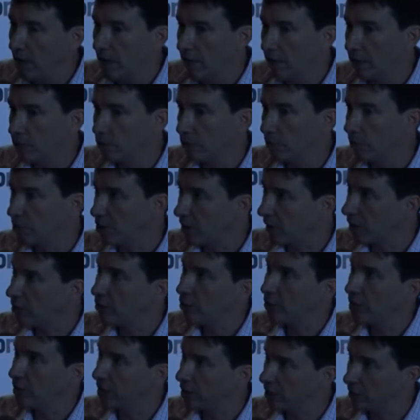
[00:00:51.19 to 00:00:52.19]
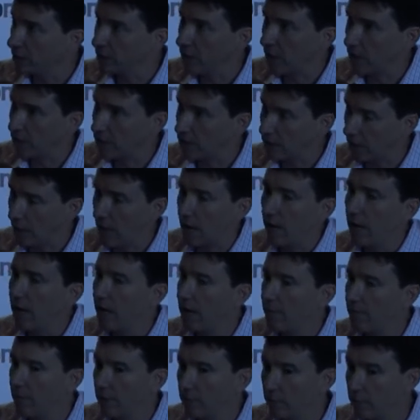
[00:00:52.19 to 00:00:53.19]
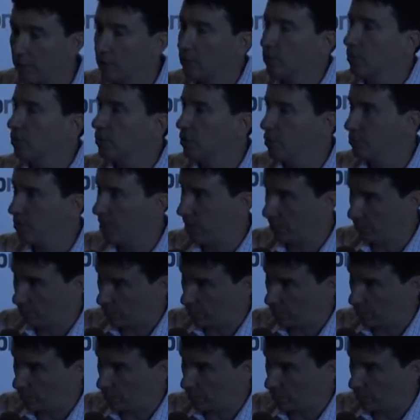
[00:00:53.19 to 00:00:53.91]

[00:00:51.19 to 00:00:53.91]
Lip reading: There's so much energy and time and resources being